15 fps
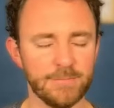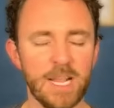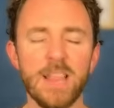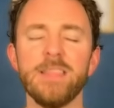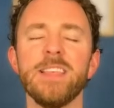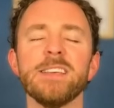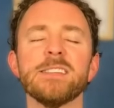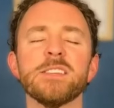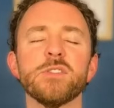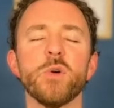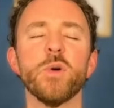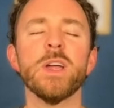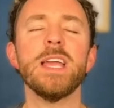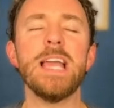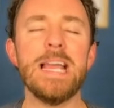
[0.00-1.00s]
This
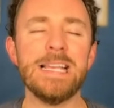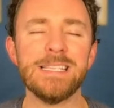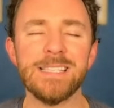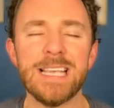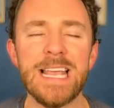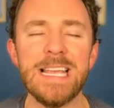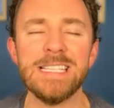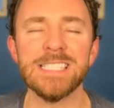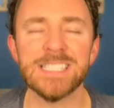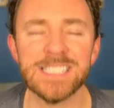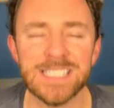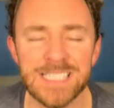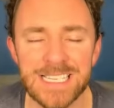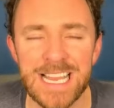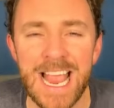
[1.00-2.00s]
story is
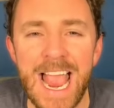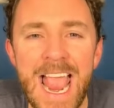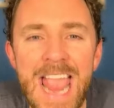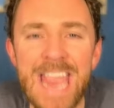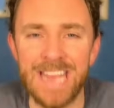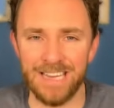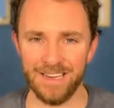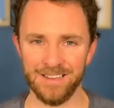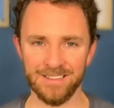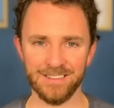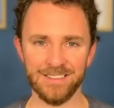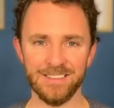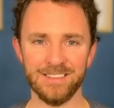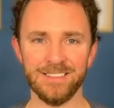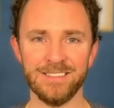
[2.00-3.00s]
insane.
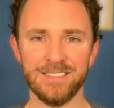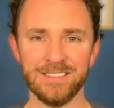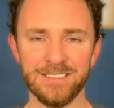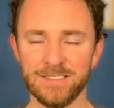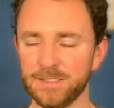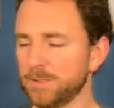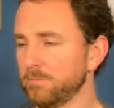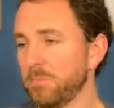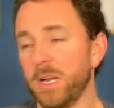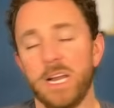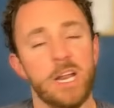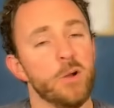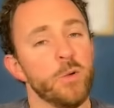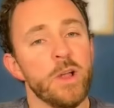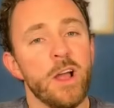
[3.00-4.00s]
But
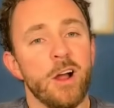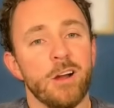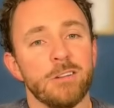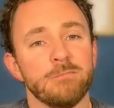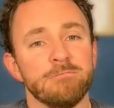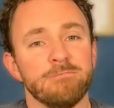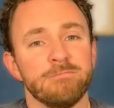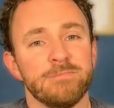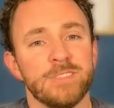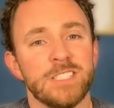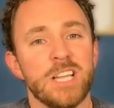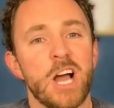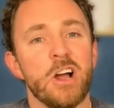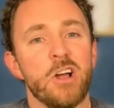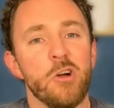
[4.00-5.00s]
here we are.
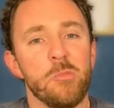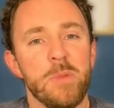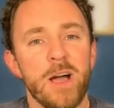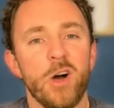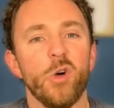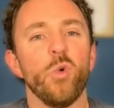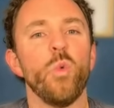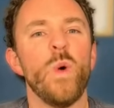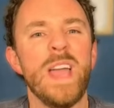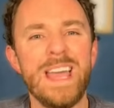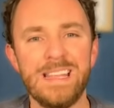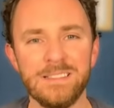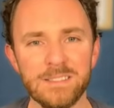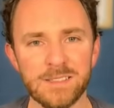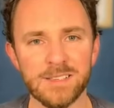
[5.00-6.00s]
Taco Bell
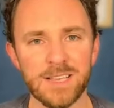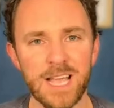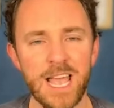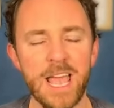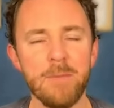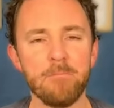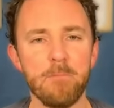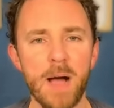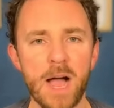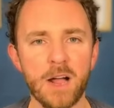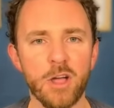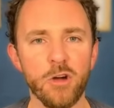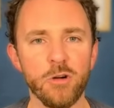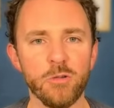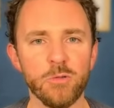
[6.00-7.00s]
wins and
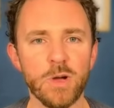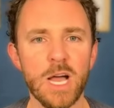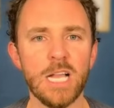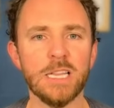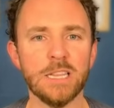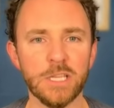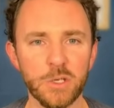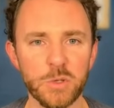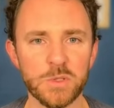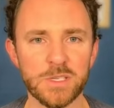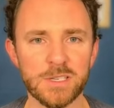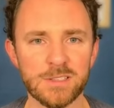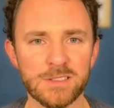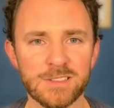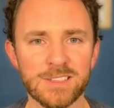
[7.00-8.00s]
Baco
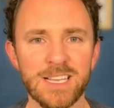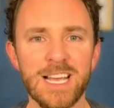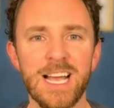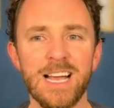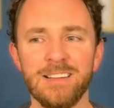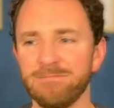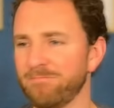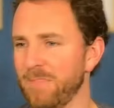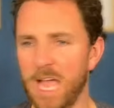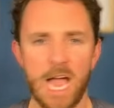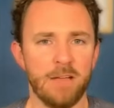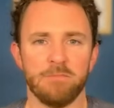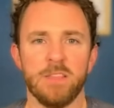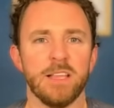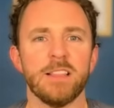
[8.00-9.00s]
loses.
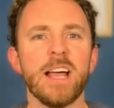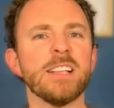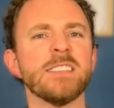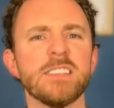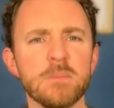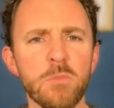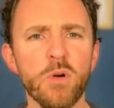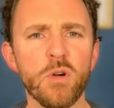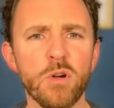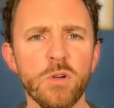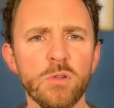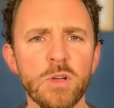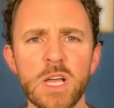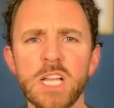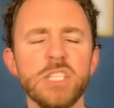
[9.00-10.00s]
I think that's the
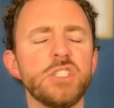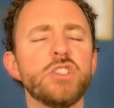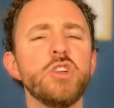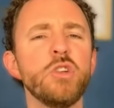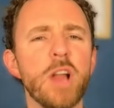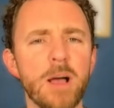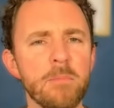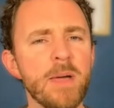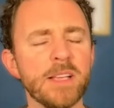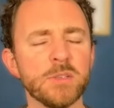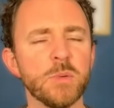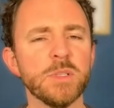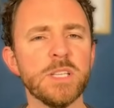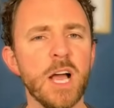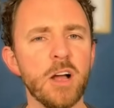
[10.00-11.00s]
moral. Do not mess
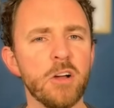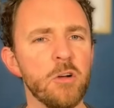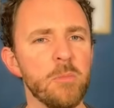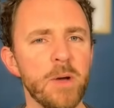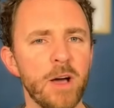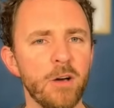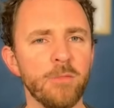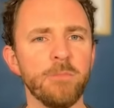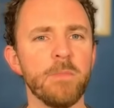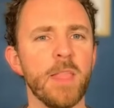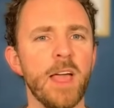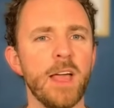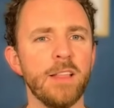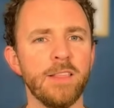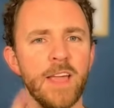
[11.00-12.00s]
with Taco Bell.
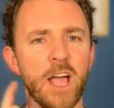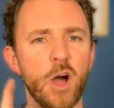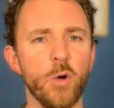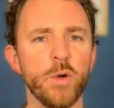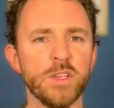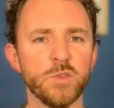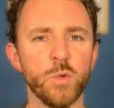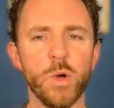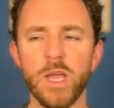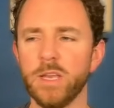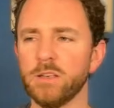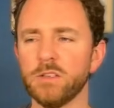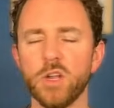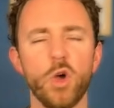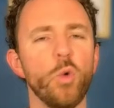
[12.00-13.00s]
They always win.
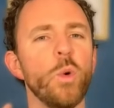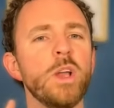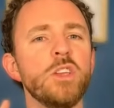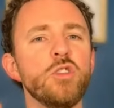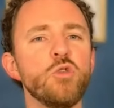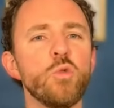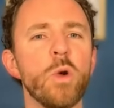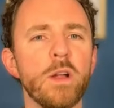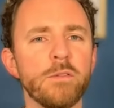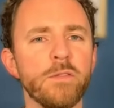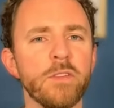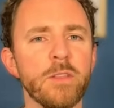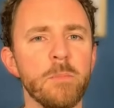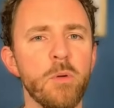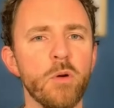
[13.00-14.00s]
When you run for
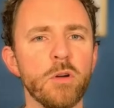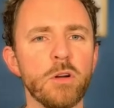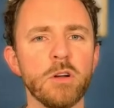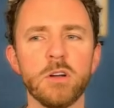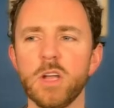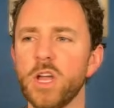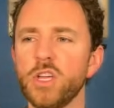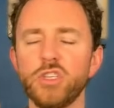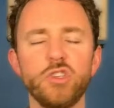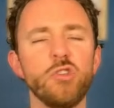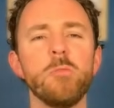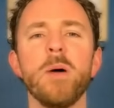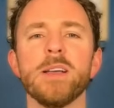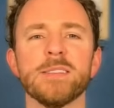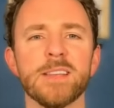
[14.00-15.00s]
the border, you
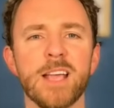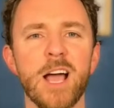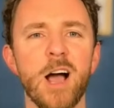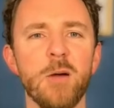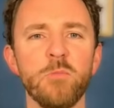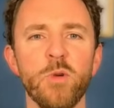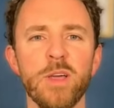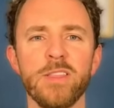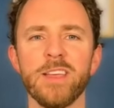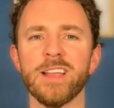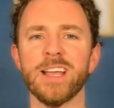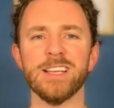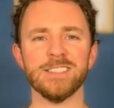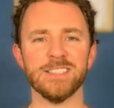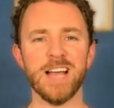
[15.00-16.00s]
best come with it
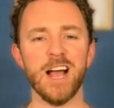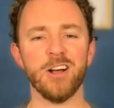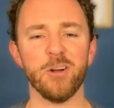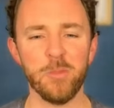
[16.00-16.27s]
because Taco